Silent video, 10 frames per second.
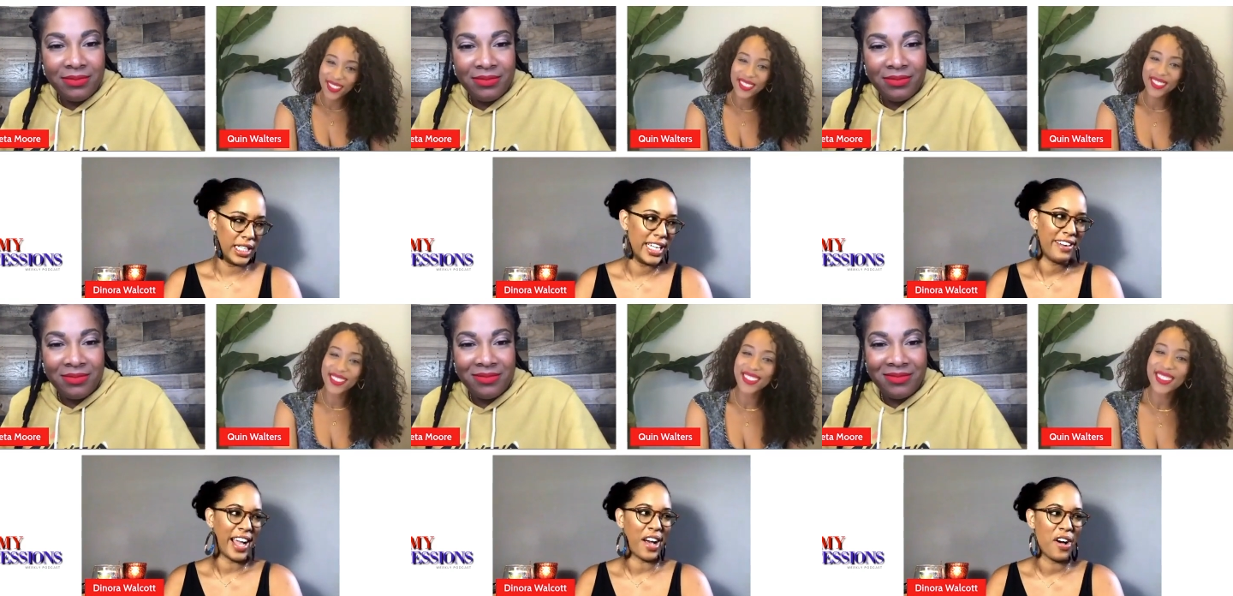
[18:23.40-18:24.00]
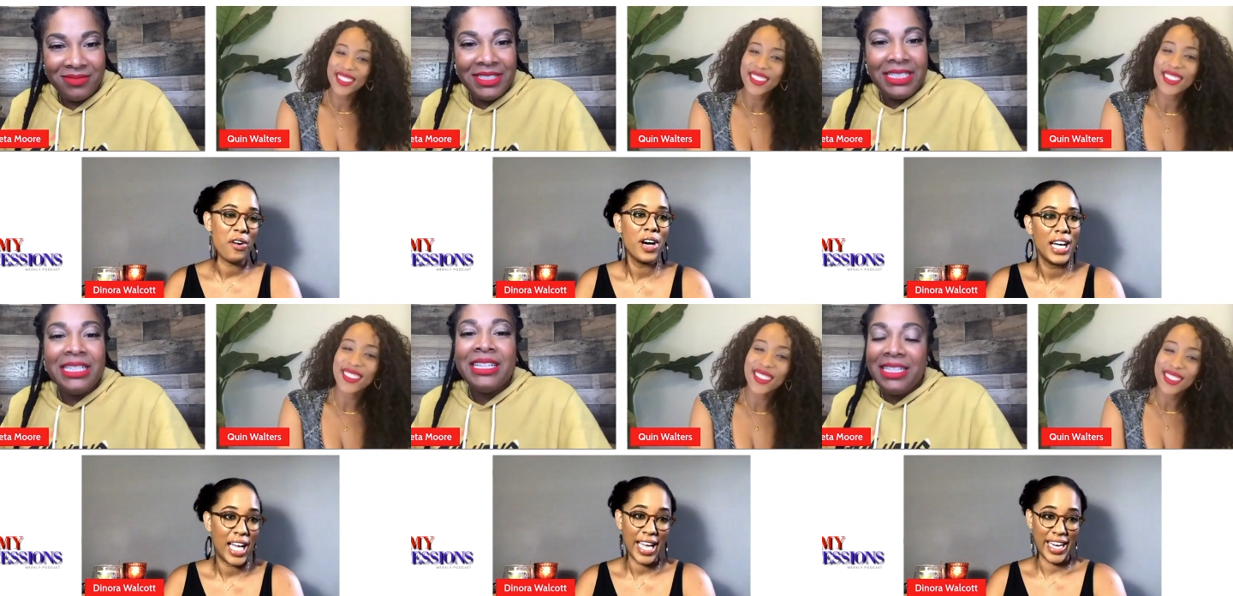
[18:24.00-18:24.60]
Speaker 1: Here I go.
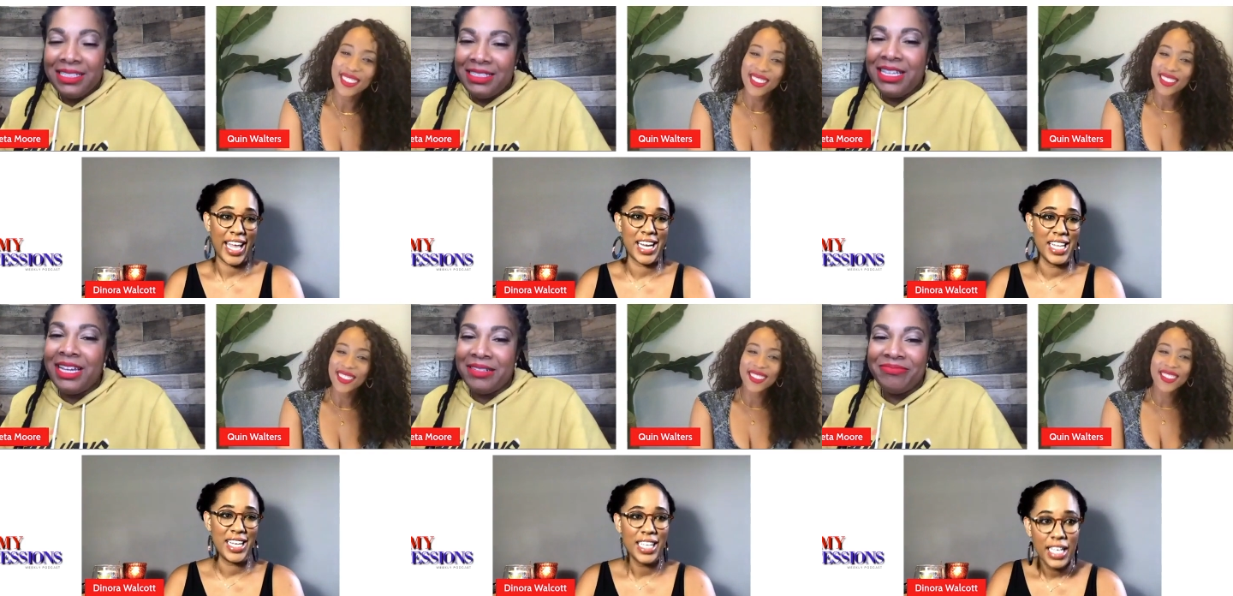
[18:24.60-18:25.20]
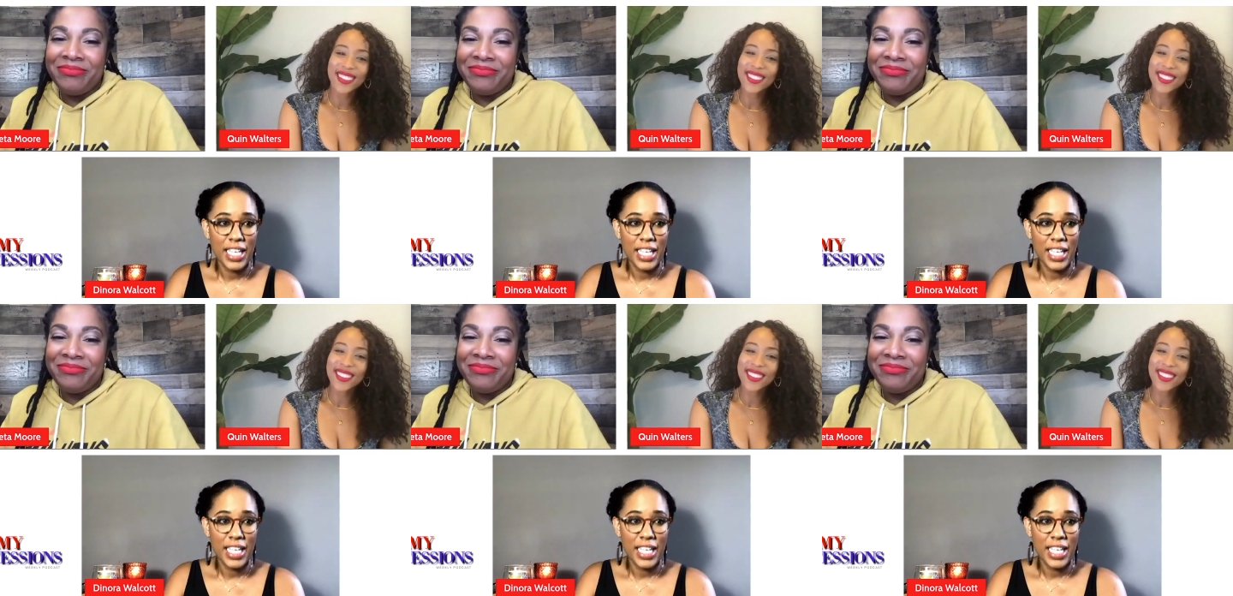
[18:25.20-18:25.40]
I can handle it. Yeah.